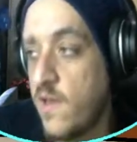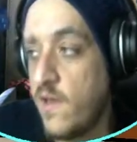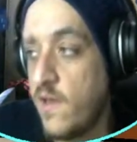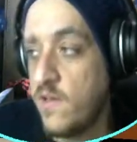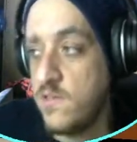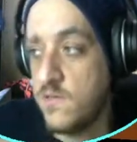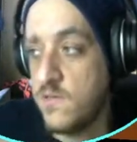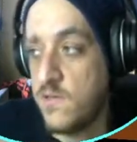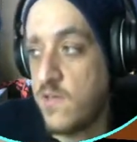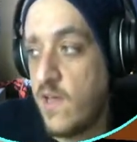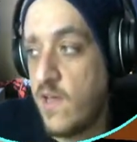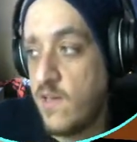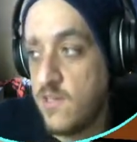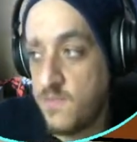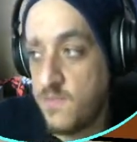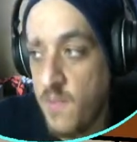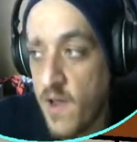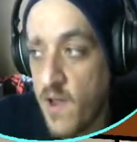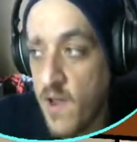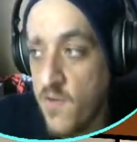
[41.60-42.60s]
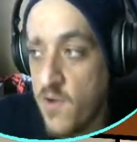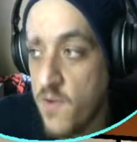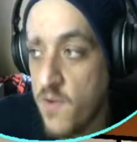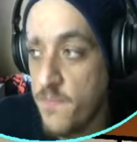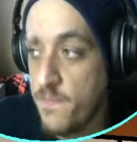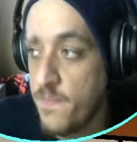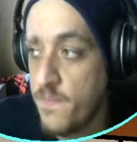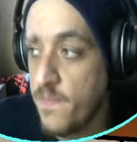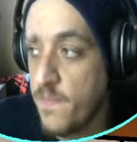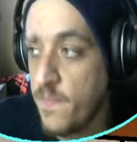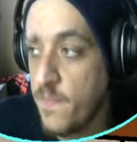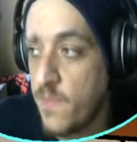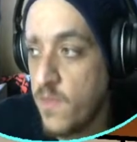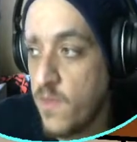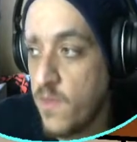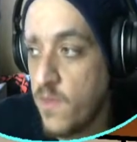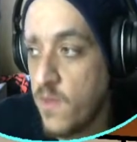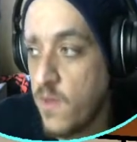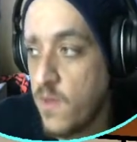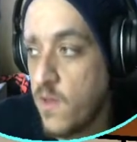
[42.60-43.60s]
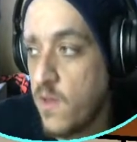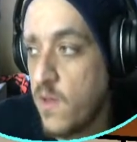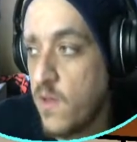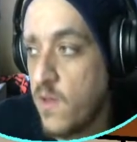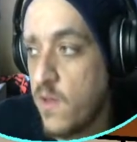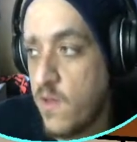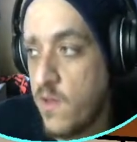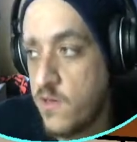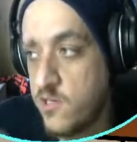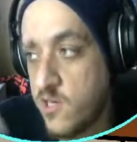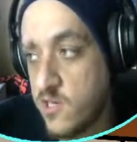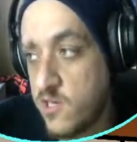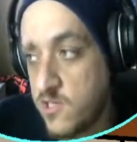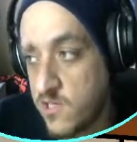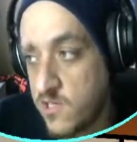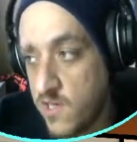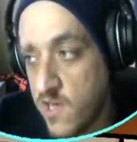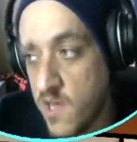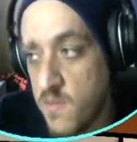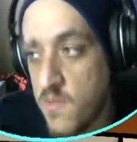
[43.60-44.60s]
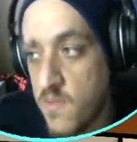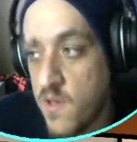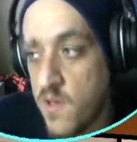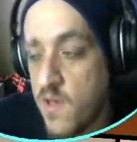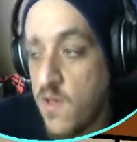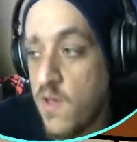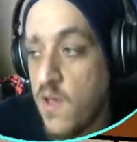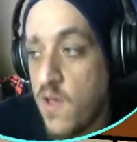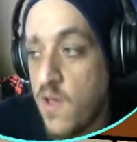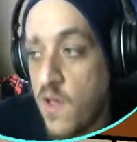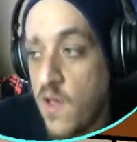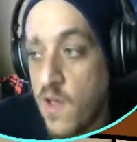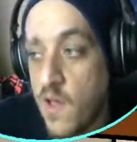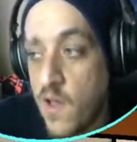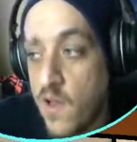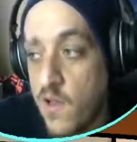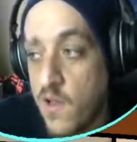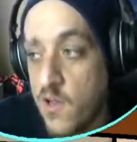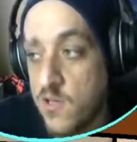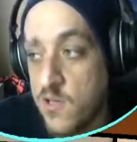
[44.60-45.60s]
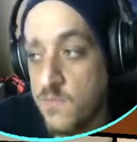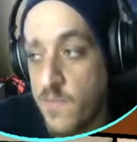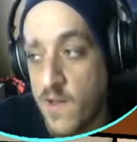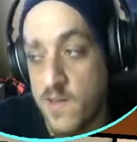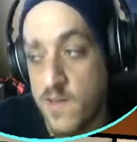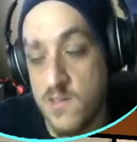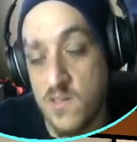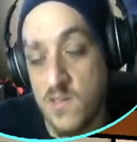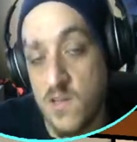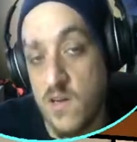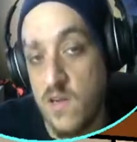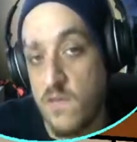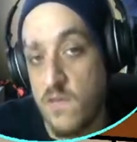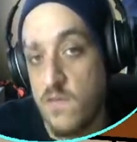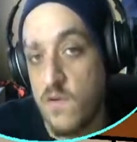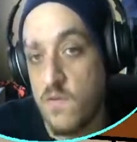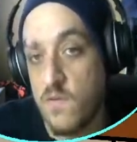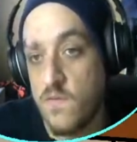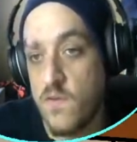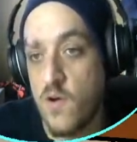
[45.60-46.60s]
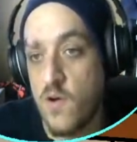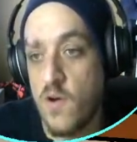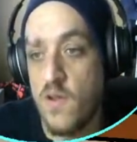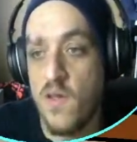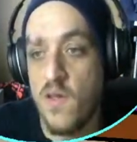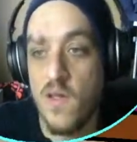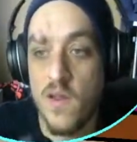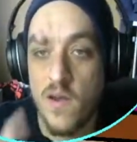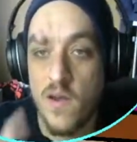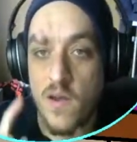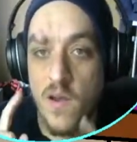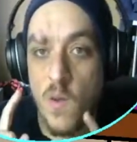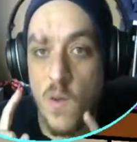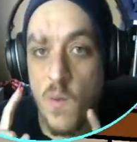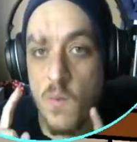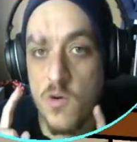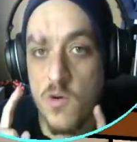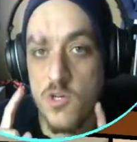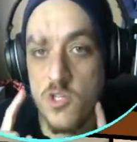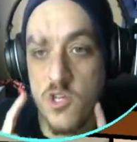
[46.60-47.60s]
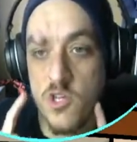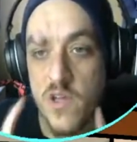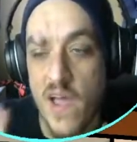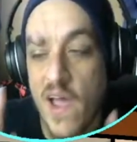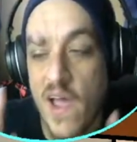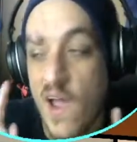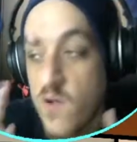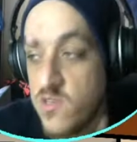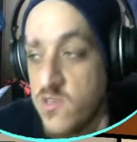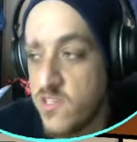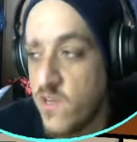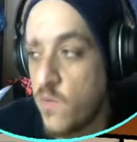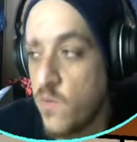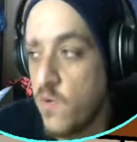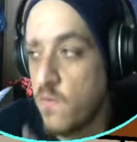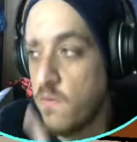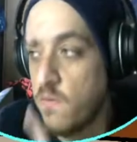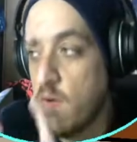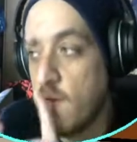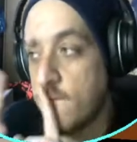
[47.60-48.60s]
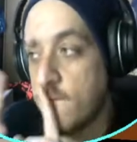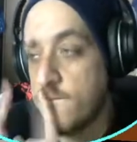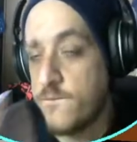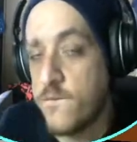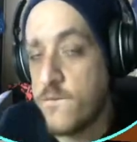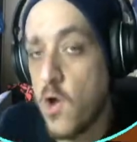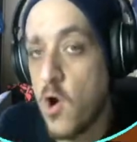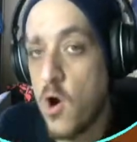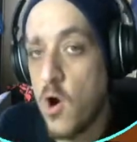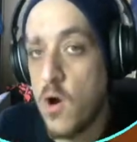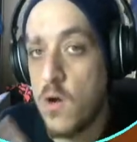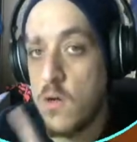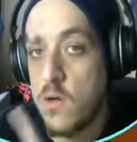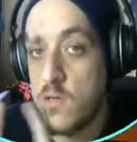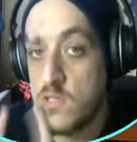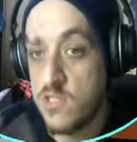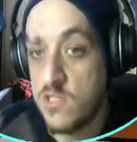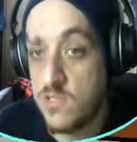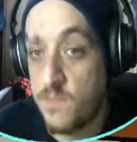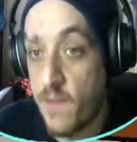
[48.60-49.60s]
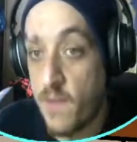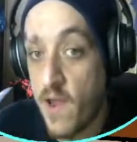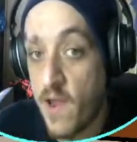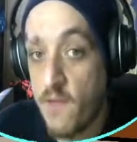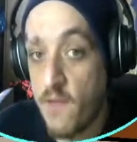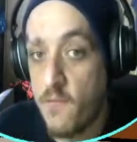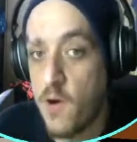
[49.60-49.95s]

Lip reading: like Spyro, it changes the game and goes back to the default font. Now I want to show you how to set one up for Spyro.